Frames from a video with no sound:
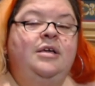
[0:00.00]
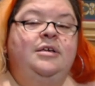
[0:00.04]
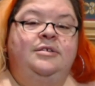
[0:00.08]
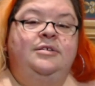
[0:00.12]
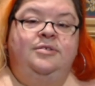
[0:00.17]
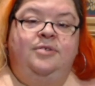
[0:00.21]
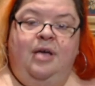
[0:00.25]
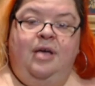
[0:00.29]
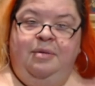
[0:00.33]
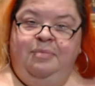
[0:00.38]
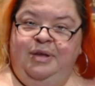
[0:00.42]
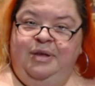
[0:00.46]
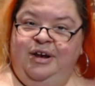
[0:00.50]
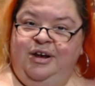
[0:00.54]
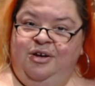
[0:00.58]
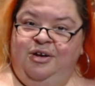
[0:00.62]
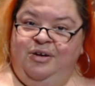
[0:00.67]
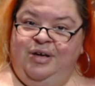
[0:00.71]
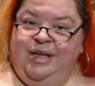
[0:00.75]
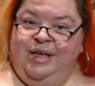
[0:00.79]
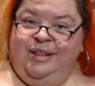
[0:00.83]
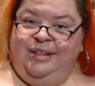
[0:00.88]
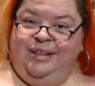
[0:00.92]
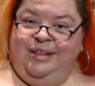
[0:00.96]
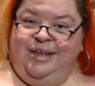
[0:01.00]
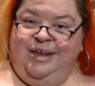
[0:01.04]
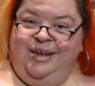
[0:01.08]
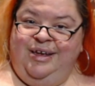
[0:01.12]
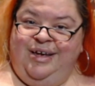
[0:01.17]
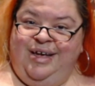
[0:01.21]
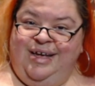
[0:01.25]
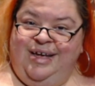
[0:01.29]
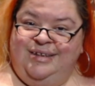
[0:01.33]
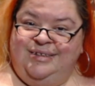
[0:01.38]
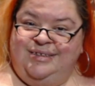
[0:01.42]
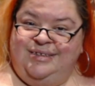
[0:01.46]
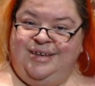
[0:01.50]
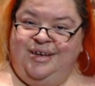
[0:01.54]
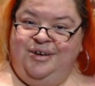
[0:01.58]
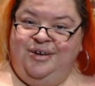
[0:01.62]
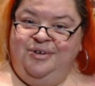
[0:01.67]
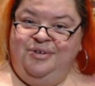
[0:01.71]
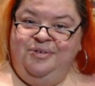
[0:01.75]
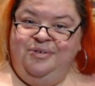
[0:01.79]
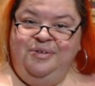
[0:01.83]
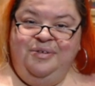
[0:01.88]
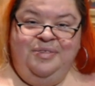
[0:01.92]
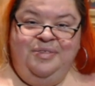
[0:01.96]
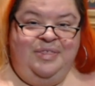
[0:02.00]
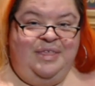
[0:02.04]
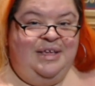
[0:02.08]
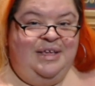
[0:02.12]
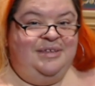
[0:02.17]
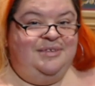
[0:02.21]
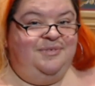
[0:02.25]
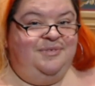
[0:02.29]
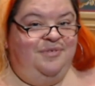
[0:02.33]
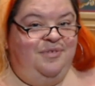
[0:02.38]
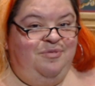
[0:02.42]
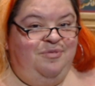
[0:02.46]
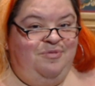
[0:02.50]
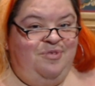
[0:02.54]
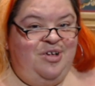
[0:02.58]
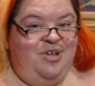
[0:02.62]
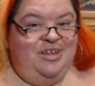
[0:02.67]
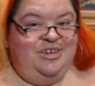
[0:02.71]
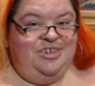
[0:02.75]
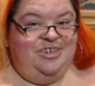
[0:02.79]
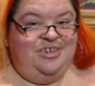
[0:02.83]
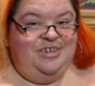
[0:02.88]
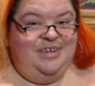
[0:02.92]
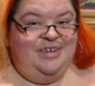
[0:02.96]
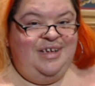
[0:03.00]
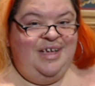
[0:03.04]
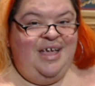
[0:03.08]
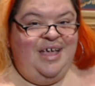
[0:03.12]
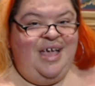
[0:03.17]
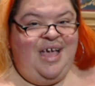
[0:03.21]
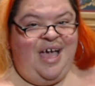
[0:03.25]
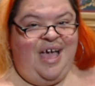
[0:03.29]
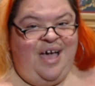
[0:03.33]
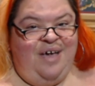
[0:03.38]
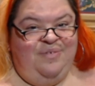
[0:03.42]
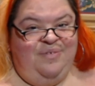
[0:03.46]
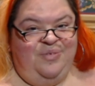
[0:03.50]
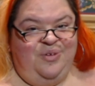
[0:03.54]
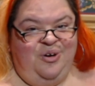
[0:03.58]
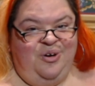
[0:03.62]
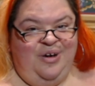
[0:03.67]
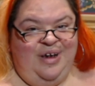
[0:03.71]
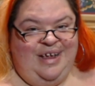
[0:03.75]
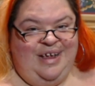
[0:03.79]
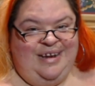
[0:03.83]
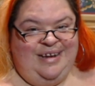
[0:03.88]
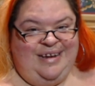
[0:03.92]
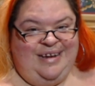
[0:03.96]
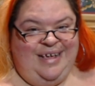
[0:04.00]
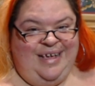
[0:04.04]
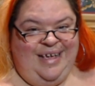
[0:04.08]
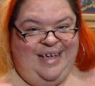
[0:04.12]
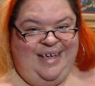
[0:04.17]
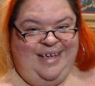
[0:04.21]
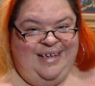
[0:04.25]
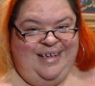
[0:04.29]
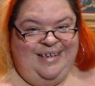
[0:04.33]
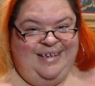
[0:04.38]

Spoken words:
So I'm going to go ahead and let you guys go. Thanks for watching. Have a great day.